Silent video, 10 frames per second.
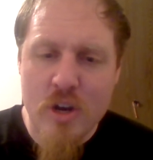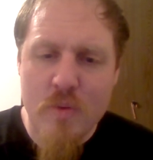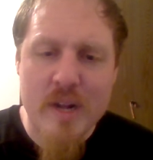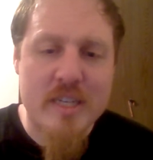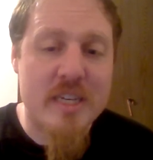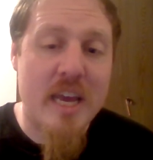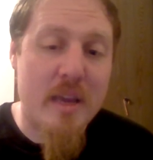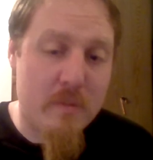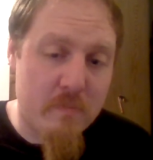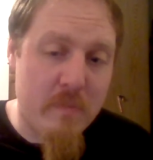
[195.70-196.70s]
which
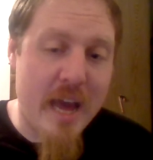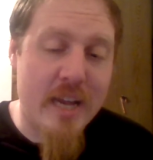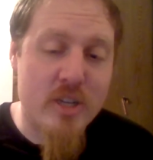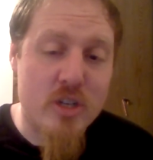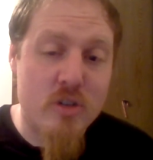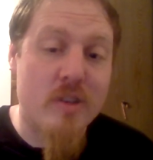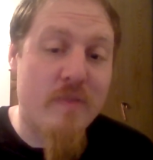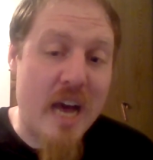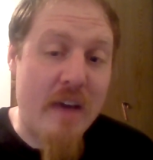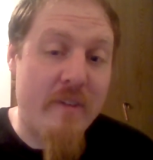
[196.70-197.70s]
they manage to
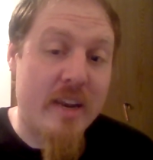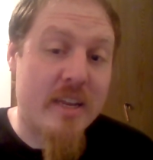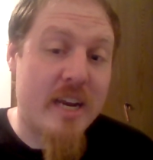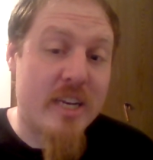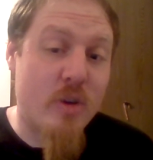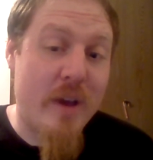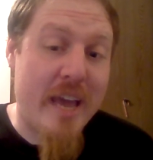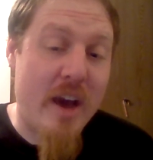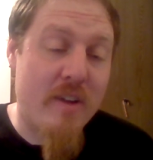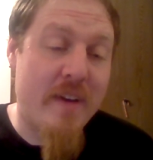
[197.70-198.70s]
survive and cut their way
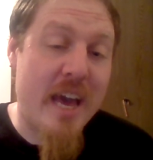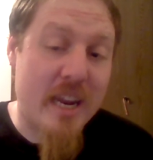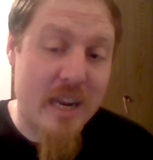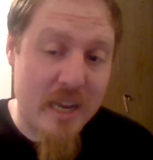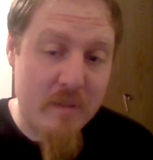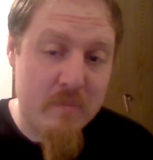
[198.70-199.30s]
out of handily.